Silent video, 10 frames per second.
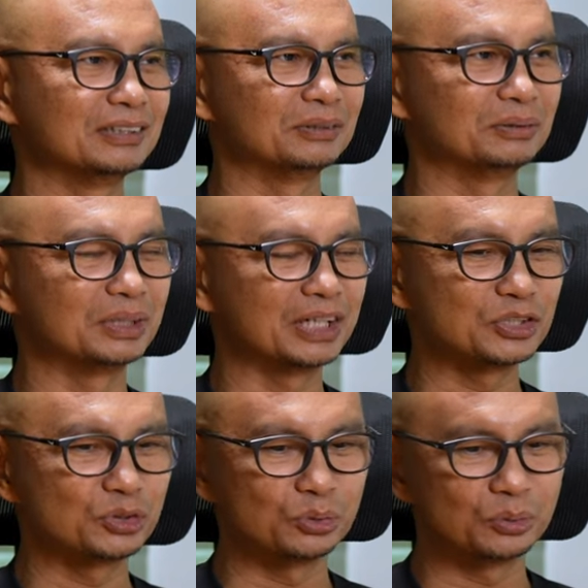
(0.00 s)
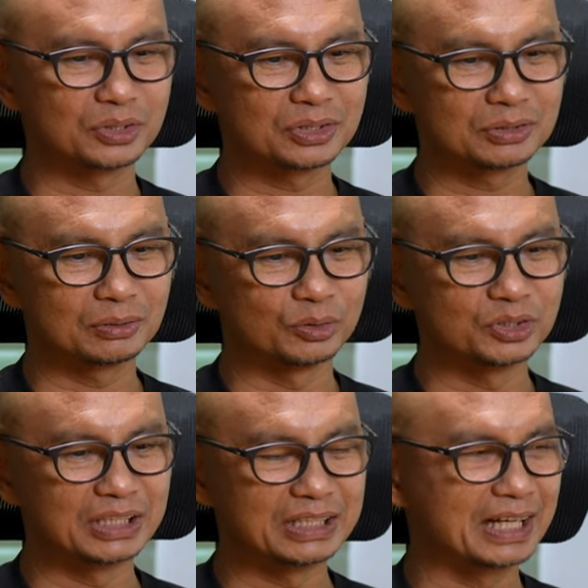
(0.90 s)
know Astro was
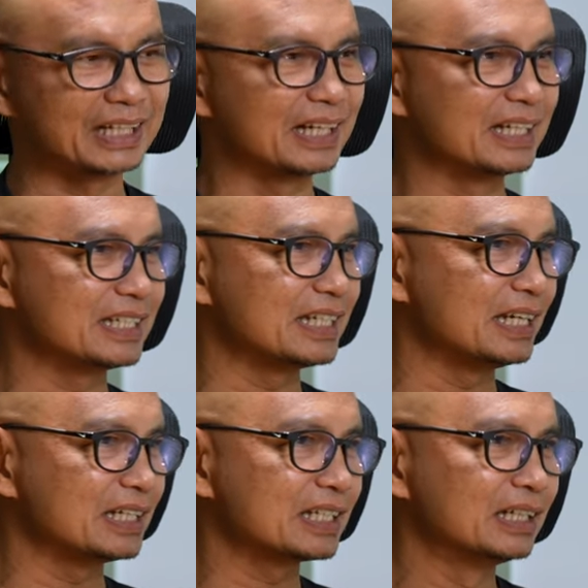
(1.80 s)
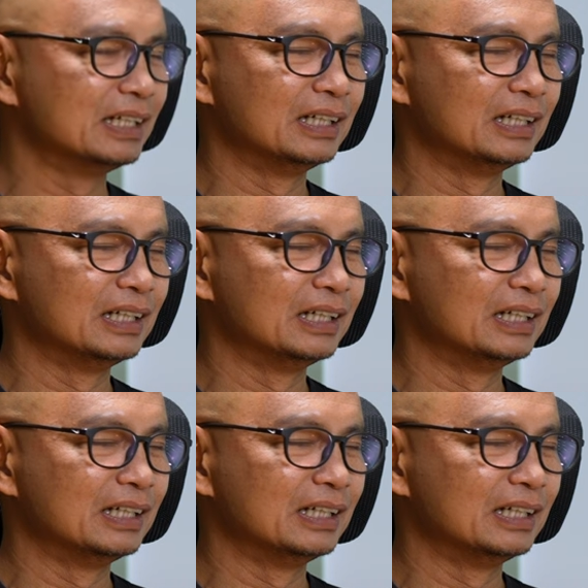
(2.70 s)
launching in 1996,